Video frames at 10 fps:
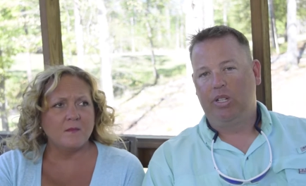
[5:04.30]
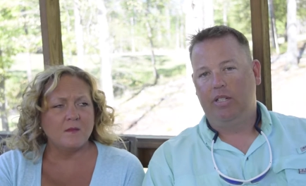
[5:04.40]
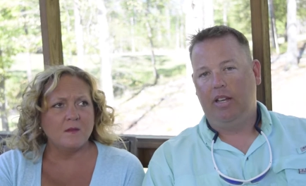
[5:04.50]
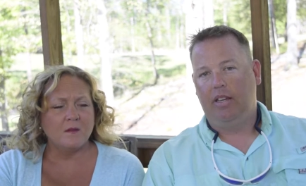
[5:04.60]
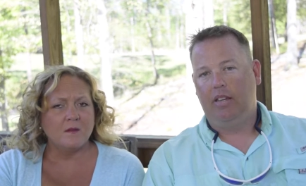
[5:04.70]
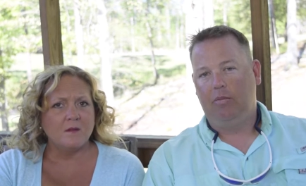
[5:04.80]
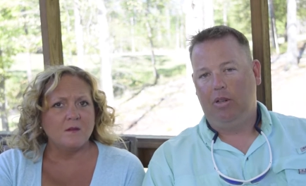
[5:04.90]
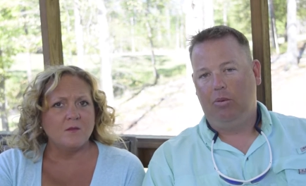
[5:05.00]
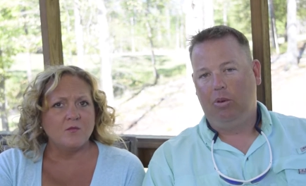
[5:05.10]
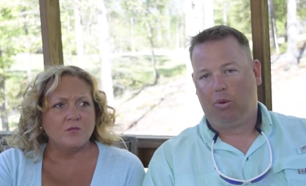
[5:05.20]
Speaker 1: staying,
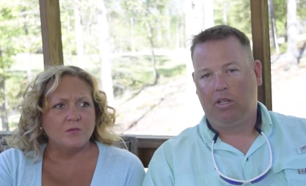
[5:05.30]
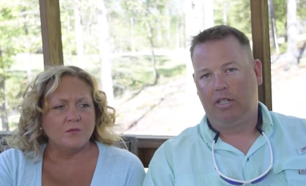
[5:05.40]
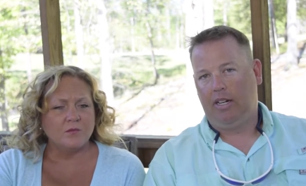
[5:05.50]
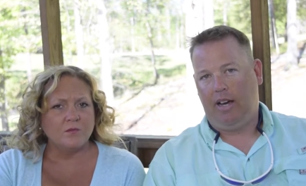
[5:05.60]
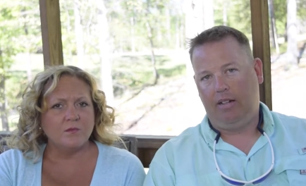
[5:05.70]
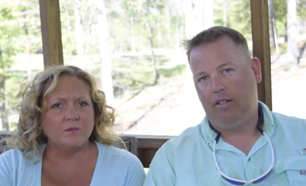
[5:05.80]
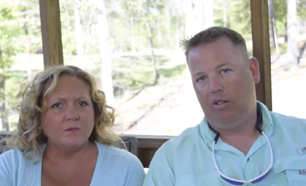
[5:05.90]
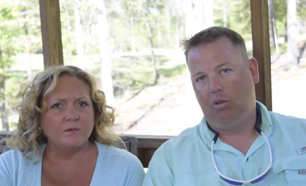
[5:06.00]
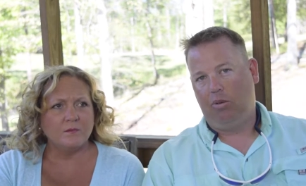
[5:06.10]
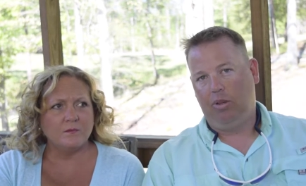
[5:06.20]
but we worked it out
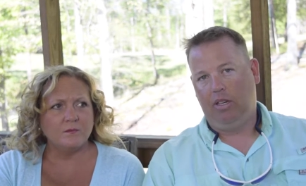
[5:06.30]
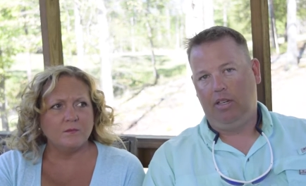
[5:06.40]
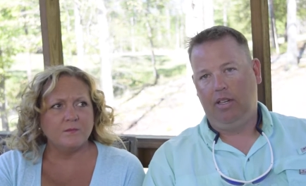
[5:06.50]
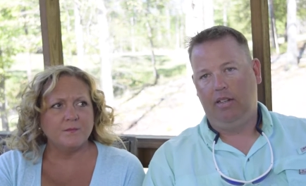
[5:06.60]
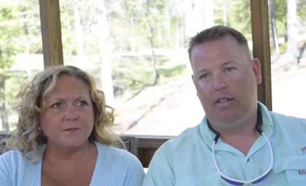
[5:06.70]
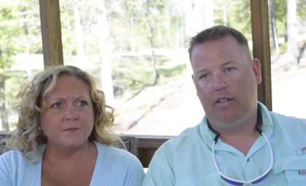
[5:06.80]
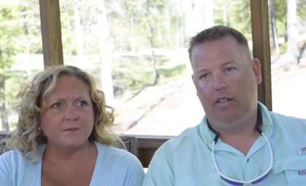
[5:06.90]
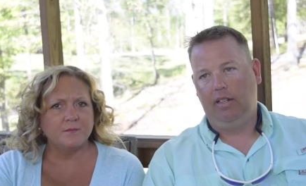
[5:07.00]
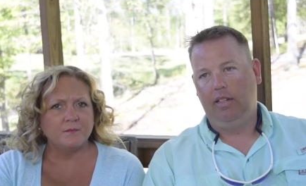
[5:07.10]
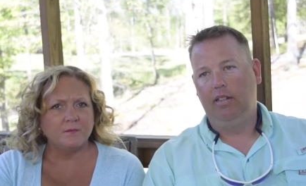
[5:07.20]
to where we can get it
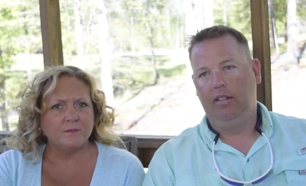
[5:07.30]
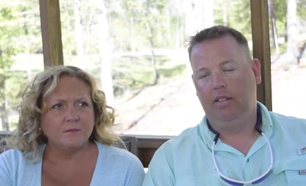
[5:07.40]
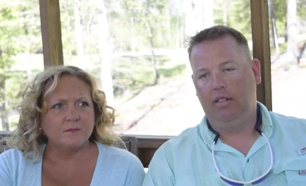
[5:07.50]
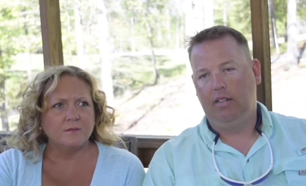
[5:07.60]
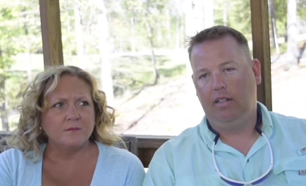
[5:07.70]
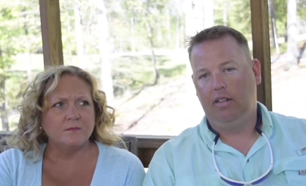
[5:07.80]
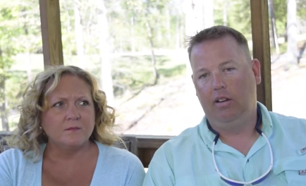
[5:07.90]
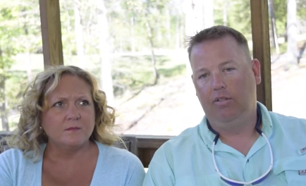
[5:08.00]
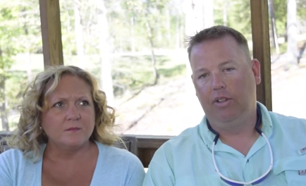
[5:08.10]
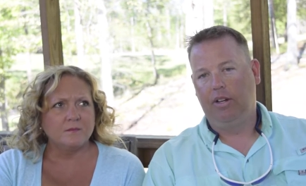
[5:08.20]
in and, and
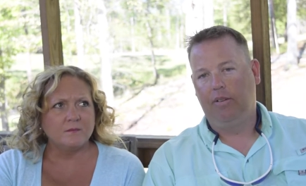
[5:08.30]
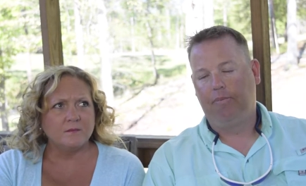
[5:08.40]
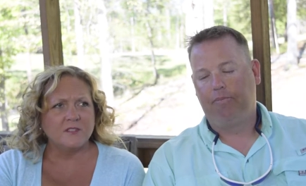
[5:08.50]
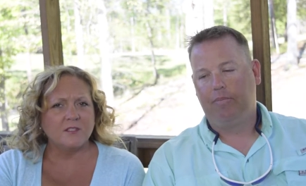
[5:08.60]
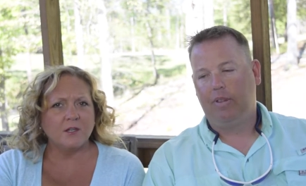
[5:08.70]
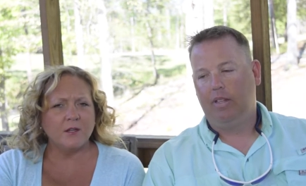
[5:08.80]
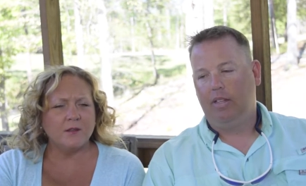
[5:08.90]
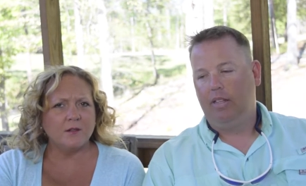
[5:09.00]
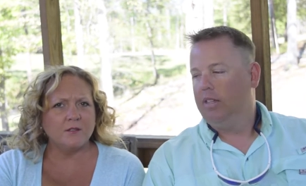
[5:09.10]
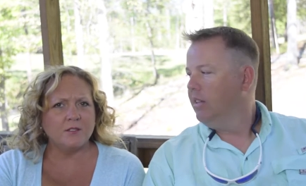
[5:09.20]
over there.
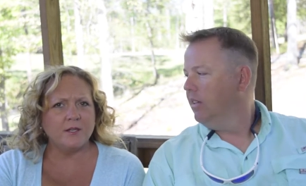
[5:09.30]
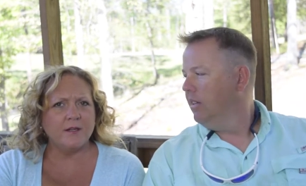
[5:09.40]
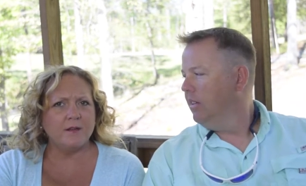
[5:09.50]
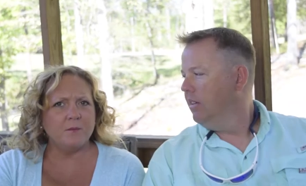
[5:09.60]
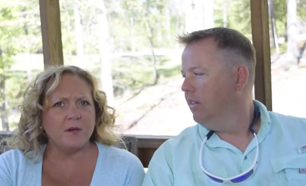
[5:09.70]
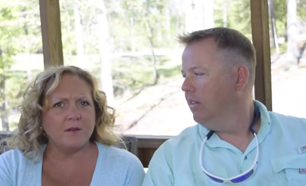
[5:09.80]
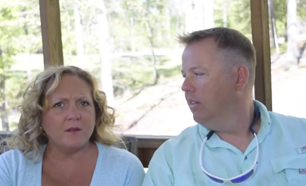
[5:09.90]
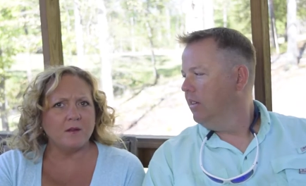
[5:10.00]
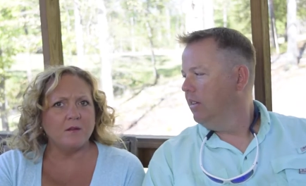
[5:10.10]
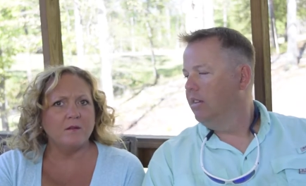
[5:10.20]
Speaker 2: 33rd Street in
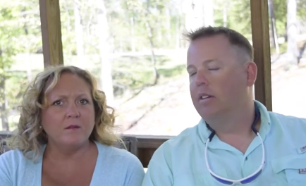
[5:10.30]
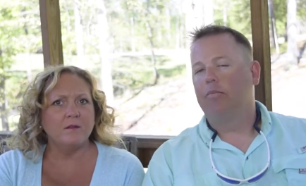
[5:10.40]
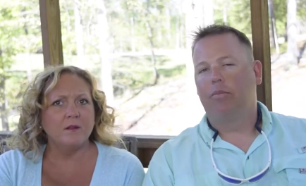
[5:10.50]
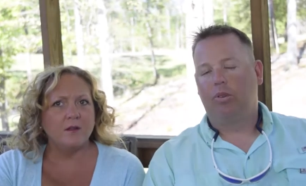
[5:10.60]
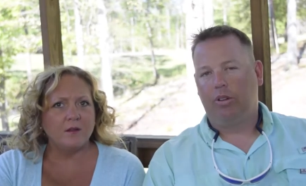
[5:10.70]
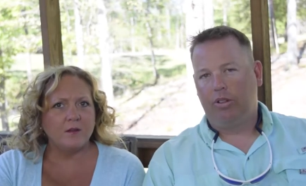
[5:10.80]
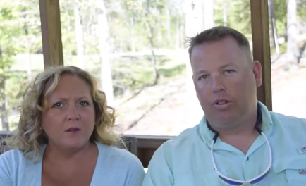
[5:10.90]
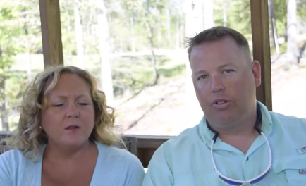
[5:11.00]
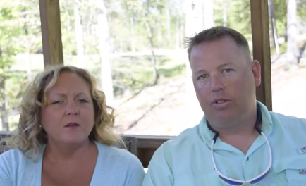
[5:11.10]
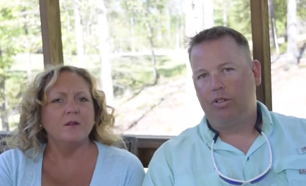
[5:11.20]
Marathon.
Speaker 1: Yep,
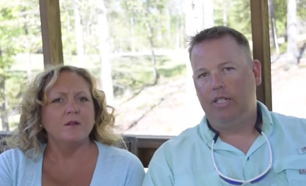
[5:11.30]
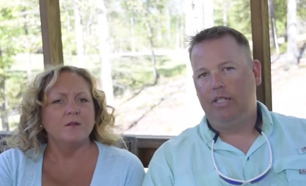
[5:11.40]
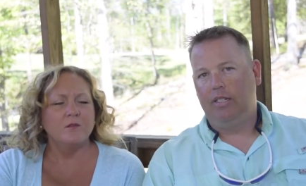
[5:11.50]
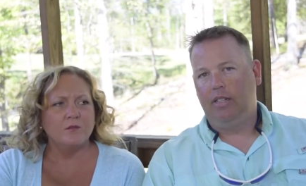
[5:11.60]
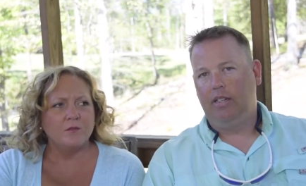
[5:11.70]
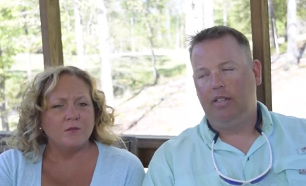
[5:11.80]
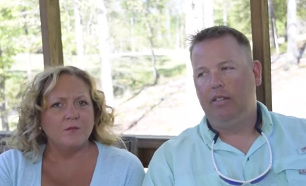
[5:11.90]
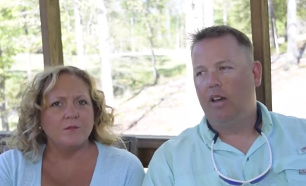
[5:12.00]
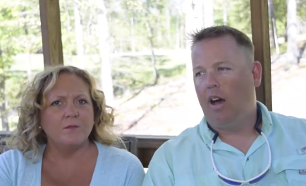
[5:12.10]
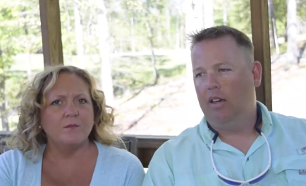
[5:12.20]
33rd Street City
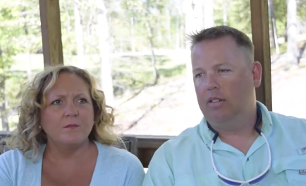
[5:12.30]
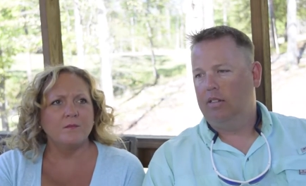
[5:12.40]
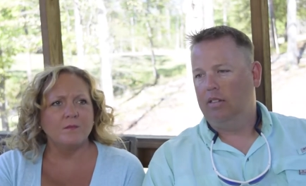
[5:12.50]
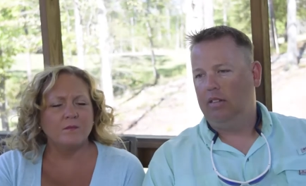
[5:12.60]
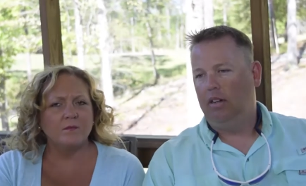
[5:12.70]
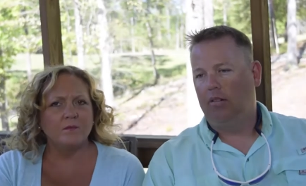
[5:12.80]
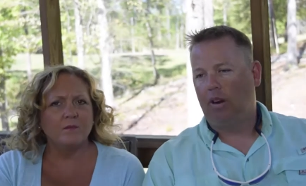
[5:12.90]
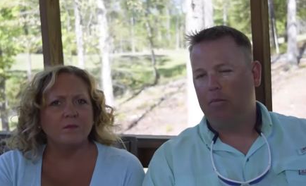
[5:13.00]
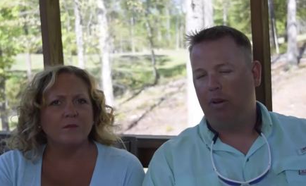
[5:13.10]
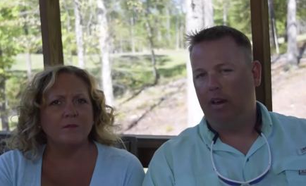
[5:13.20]
Dock, uh,
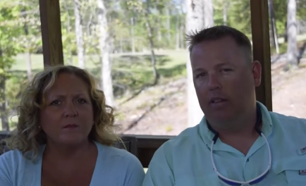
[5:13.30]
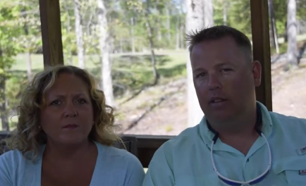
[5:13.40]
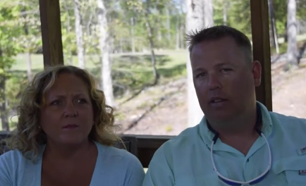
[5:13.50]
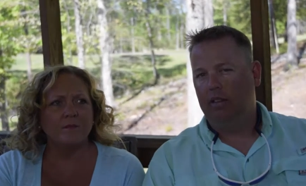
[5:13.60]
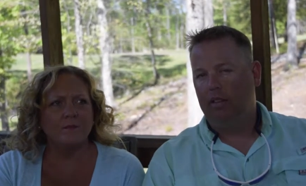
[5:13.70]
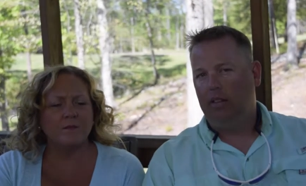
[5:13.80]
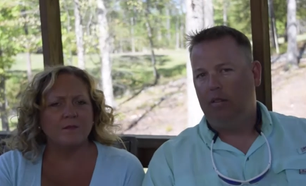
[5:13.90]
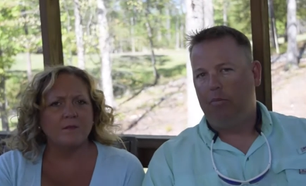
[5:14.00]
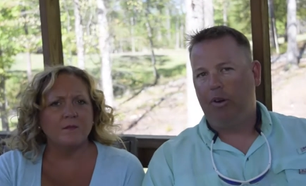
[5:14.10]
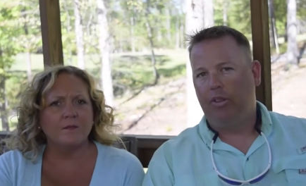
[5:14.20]
right by the
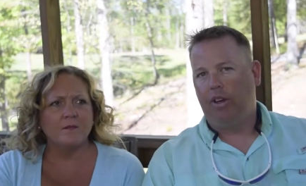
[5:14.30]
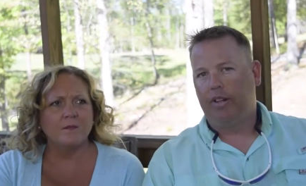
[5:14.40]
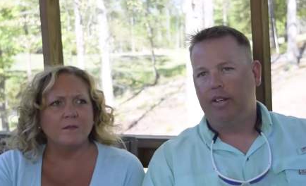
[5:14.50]
Marathon